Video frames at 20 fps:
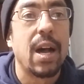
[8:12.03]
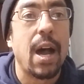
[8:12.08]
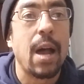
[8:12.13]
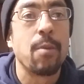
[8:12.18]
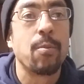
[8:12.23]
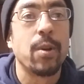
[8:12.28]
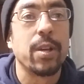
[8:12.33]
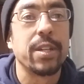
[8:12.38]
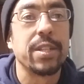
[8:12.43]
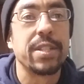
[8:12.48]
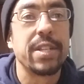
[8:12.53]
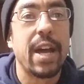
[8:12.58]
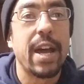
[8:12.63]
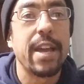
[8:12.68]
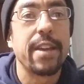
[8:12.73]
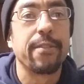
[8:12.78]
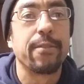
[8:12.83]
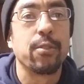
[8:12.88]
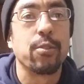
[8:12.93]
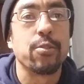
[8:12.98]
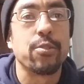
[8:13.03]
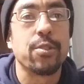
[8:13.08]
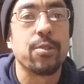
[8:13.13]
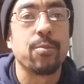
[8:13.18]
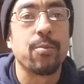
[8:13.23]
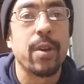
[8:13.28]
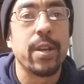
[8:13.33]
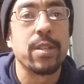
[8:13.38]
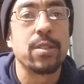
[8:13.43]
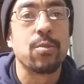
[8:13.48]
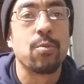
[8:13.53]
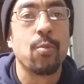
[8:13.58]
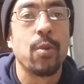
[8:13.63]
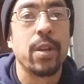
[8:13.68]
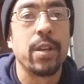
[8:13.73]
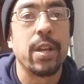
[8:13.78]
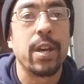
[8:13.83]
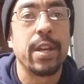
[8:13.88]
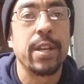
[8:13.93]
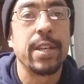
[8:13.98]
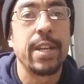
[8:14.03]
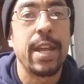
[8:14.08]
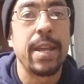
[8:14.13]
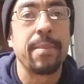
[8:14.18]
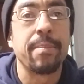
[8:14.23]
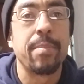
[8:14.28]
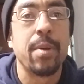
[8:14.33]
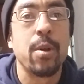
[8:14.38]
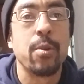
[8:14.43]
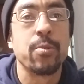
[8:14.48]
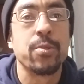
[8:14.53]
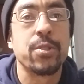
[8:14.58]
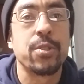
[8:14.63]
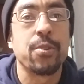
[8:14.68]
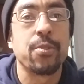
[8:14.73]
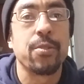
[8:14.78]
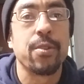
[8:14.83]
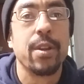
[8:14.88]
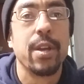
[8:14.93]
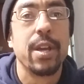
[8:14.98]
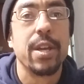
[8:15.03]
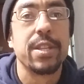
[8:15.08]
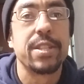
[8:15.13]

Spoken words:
I want to die a virgin, writes one unnamed poster,